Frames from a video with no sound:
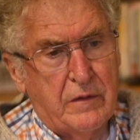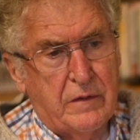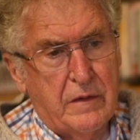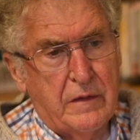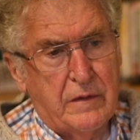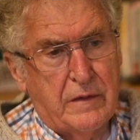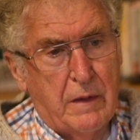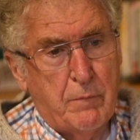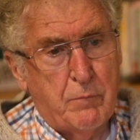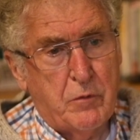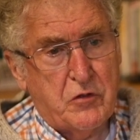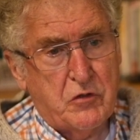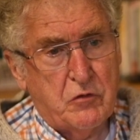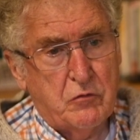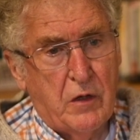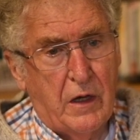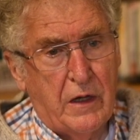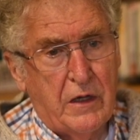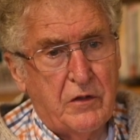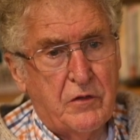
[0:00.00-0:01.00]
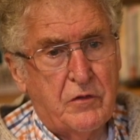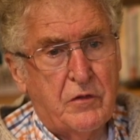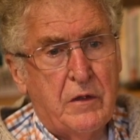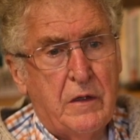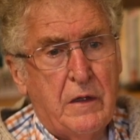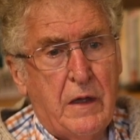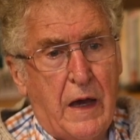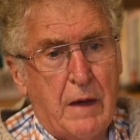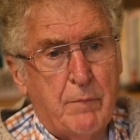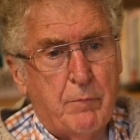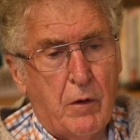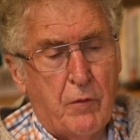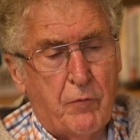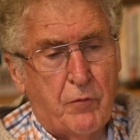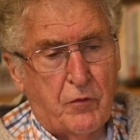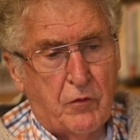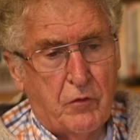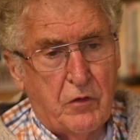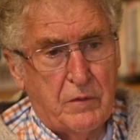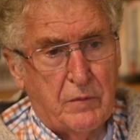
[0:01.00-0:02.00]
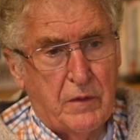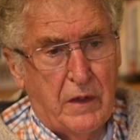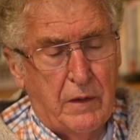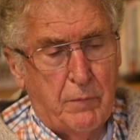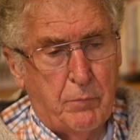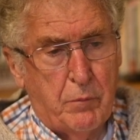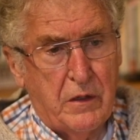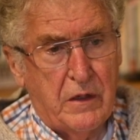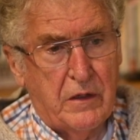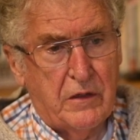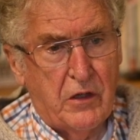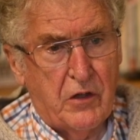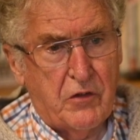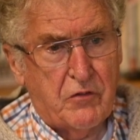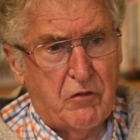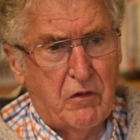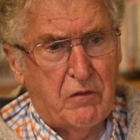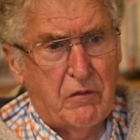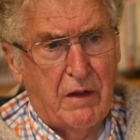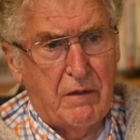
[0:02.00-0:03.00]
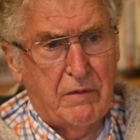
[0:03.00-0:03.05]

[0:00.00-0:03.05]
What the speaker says: temperature rise above pre-industrial